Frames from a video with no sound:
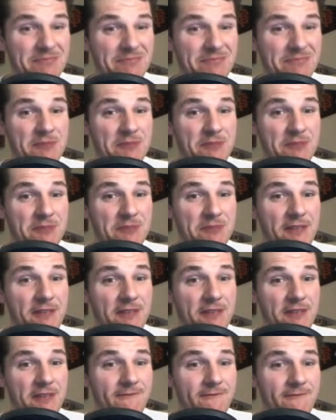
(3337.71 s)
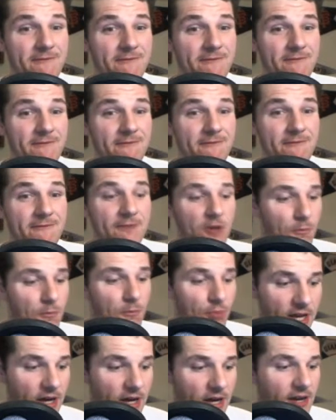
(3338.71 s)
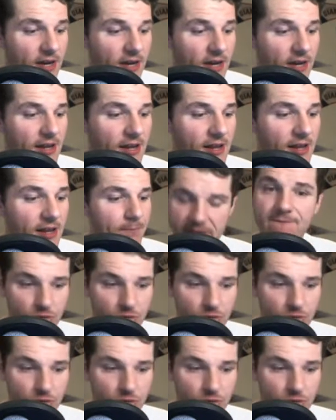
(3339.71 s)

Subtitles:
me feel pretty good.